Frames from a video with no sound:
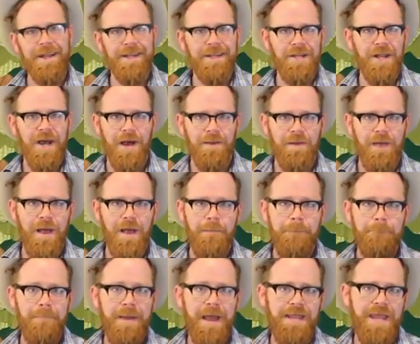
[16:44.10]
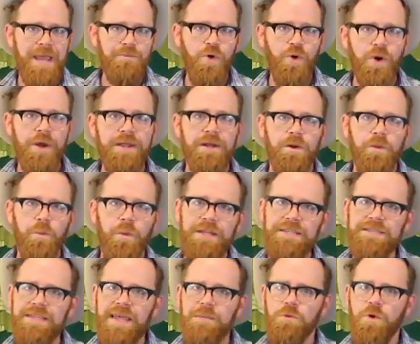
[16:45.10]
it on. Monday morning or
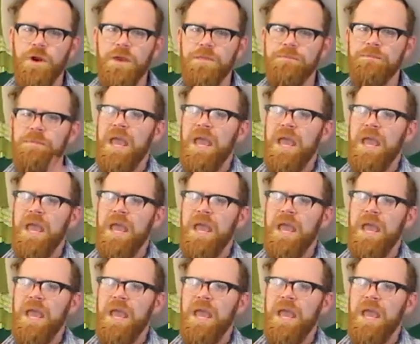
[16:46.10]
Wednesday morning.